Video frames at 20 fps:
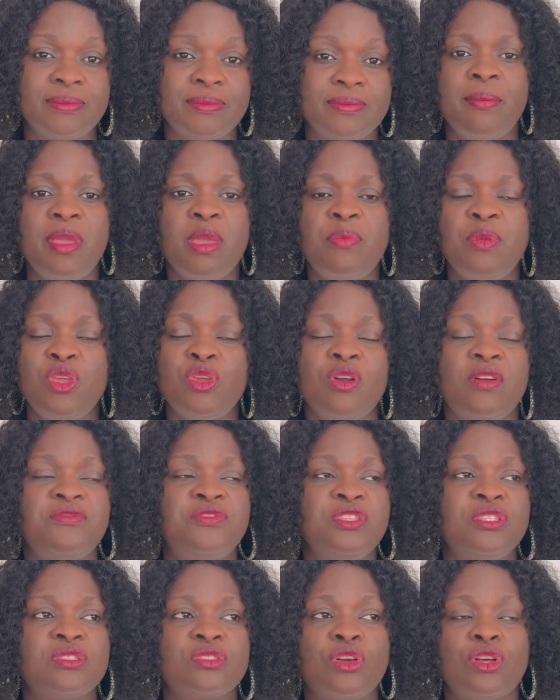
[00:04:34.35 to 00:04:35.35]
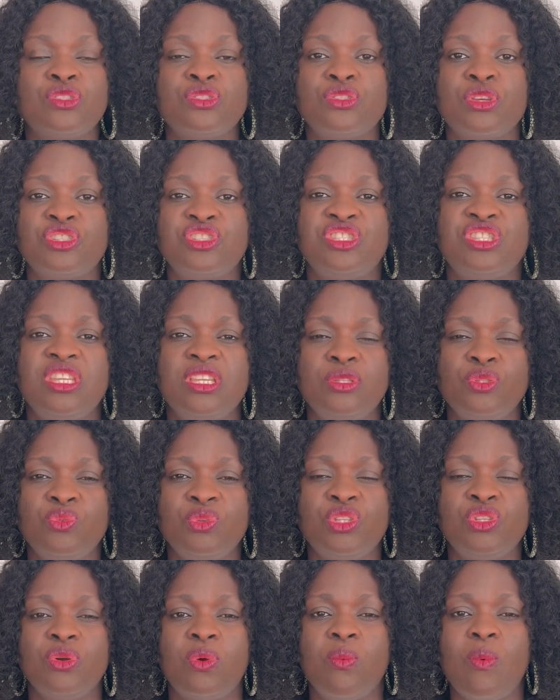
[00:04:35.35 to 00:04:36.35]
Maybe you have discussed such things
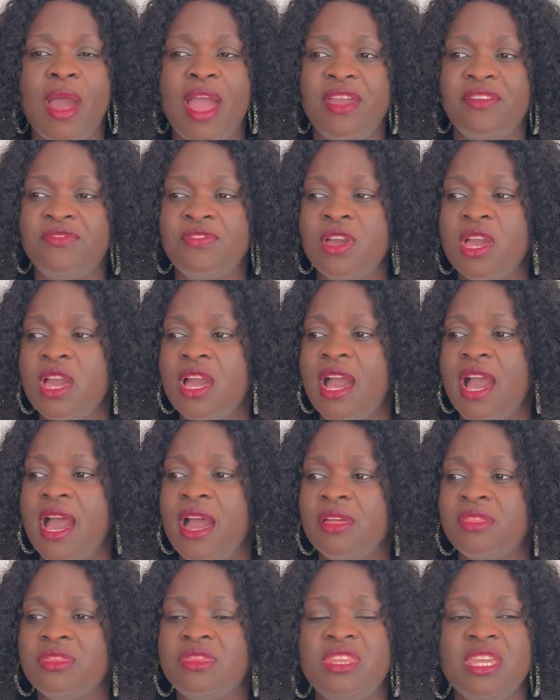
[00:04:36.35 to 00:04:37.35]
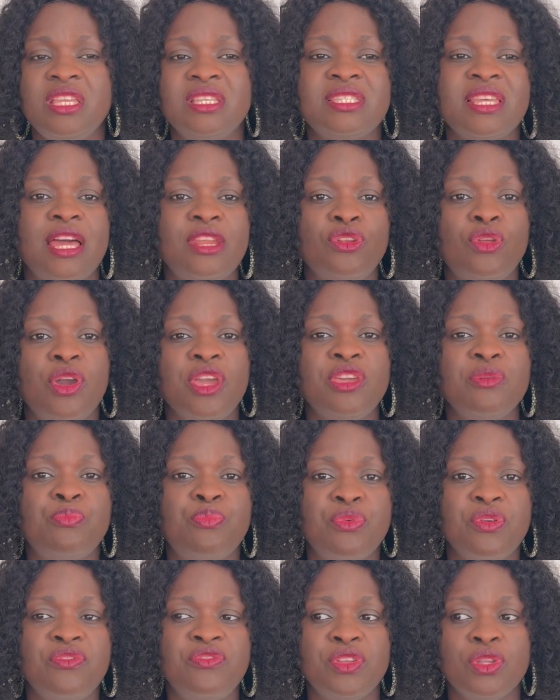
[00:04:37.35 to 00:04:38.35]
with your wife and things are not
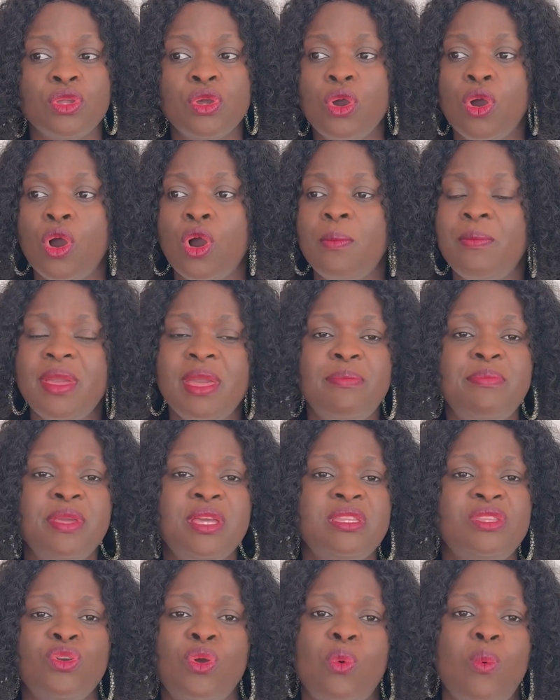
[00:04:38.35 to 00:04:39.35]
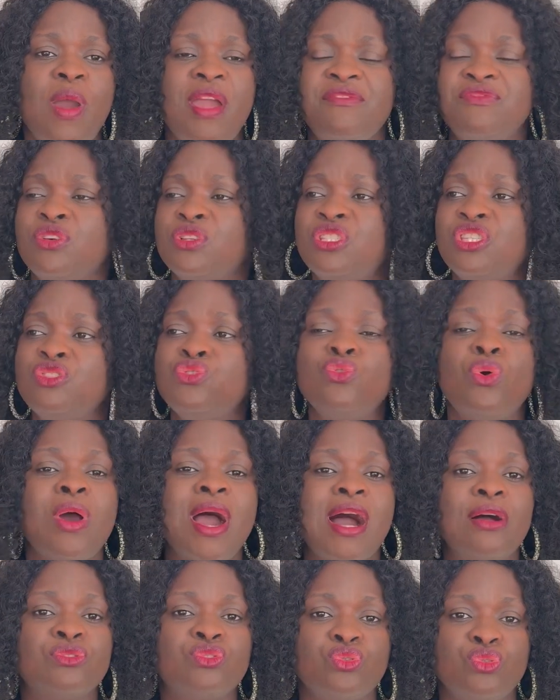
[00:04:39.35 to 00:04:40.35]
improving. Or maybe your wife doesn't know
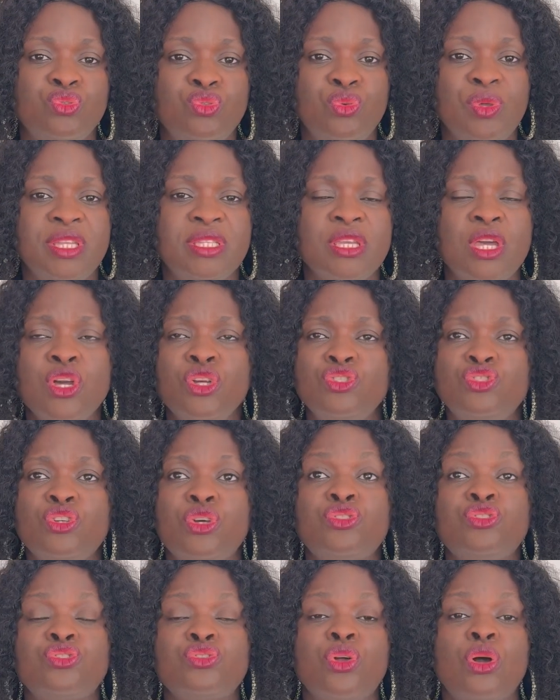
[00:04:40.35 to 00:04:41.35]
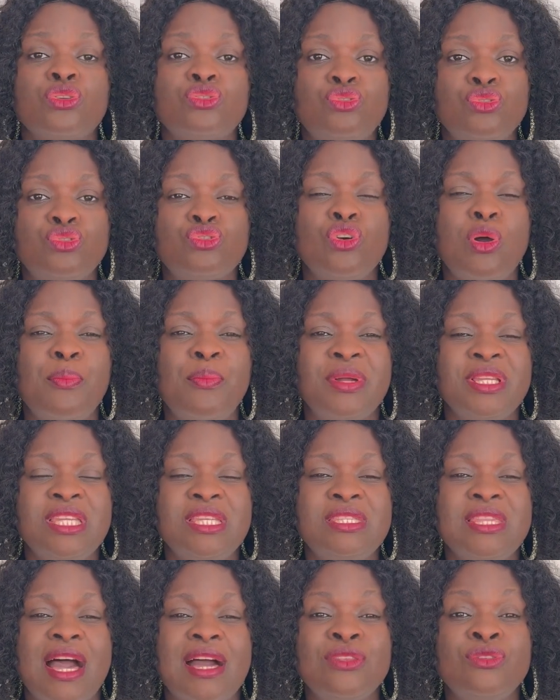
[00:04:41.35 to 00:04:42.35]
how to do it. Just talk to somebody
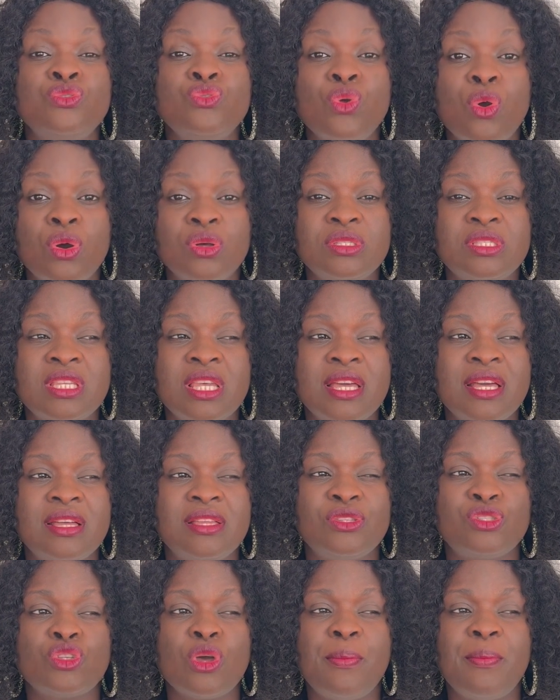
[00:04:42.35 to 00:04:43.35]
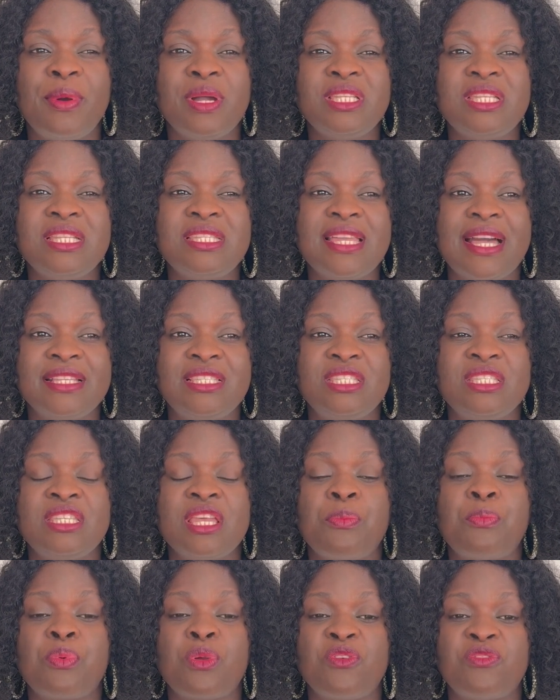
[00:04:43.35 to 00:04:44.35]
that knows, somebody that is
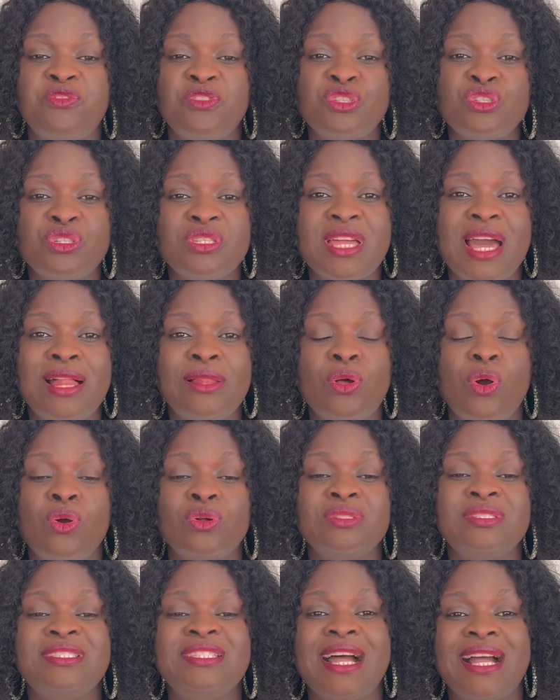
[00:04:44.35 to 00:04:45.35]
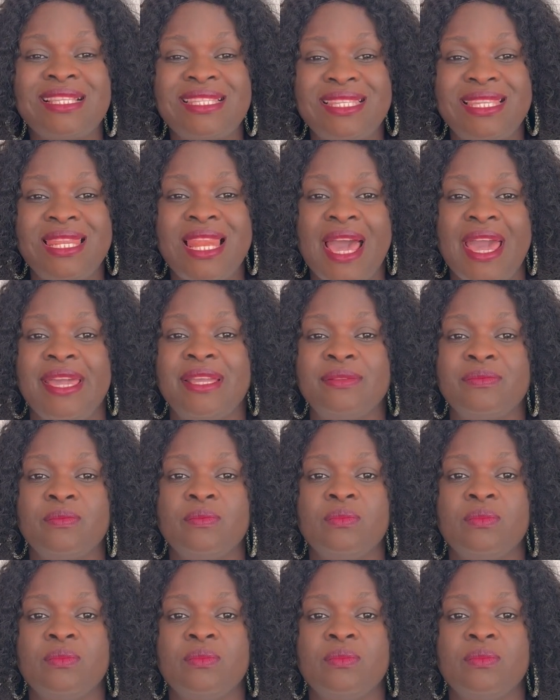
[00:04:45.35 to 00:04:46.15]
a professional on that line.